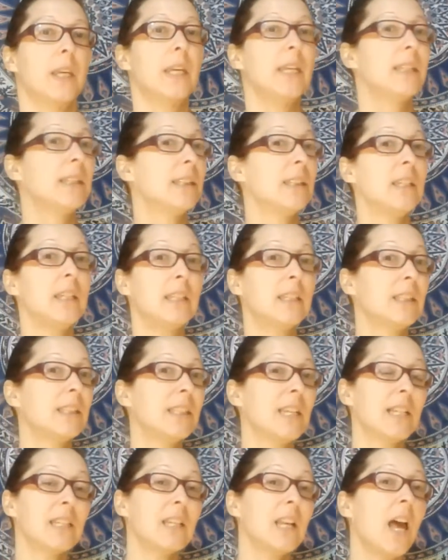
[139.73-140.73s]
It, it
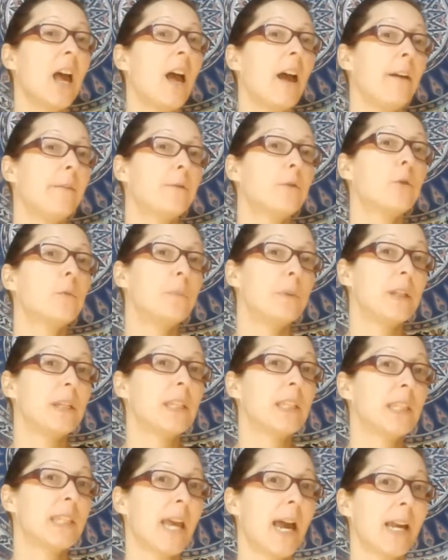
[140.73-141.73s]
doesn't have to be
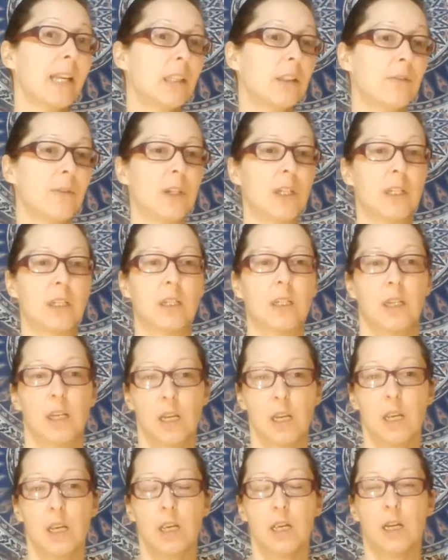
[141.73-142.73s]
sattvic
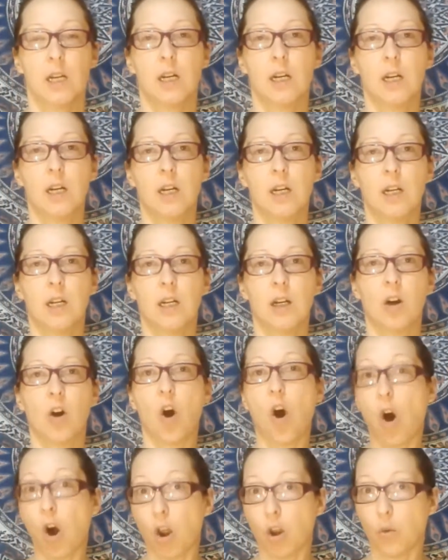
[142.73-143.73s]
uh,
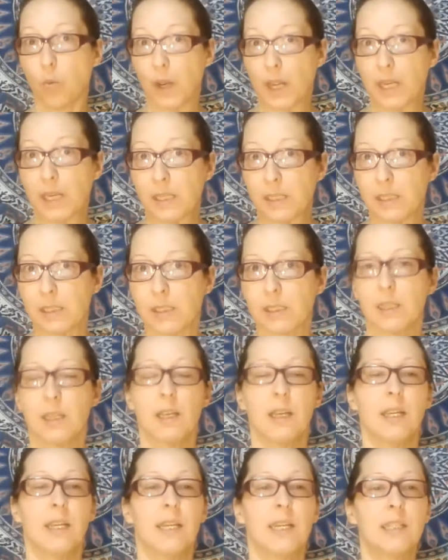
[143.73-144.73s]
always.
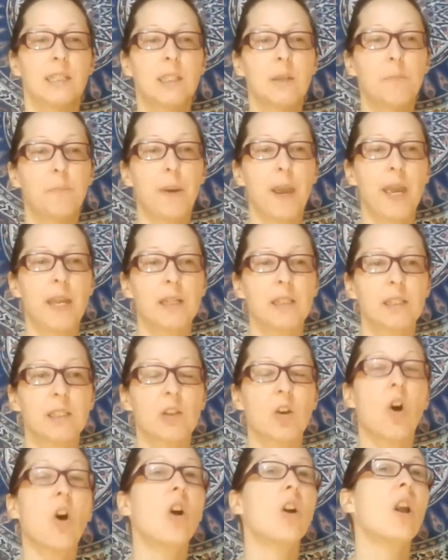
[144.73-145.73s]
It
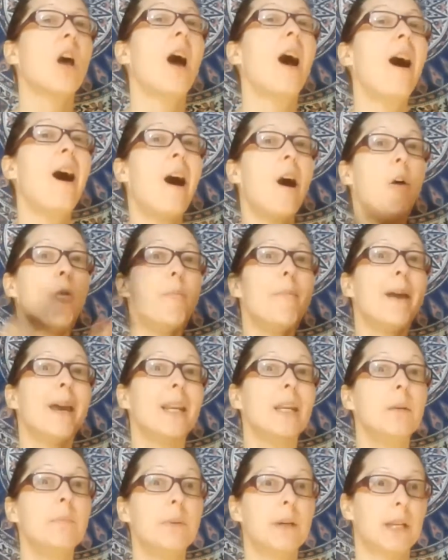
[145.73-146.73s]
depends on how
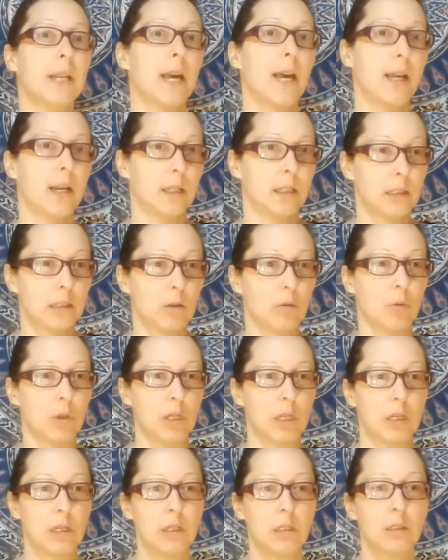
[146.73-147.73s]
many bananas you
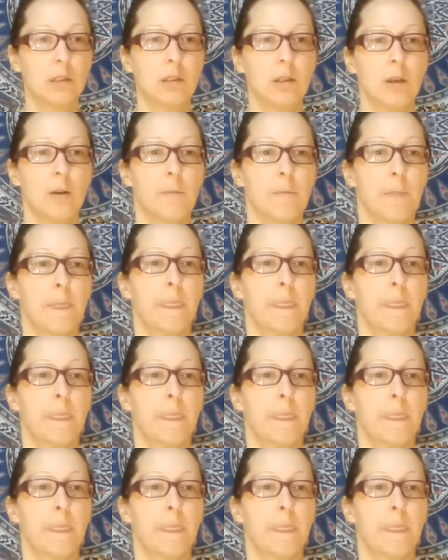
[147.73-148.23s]
eat.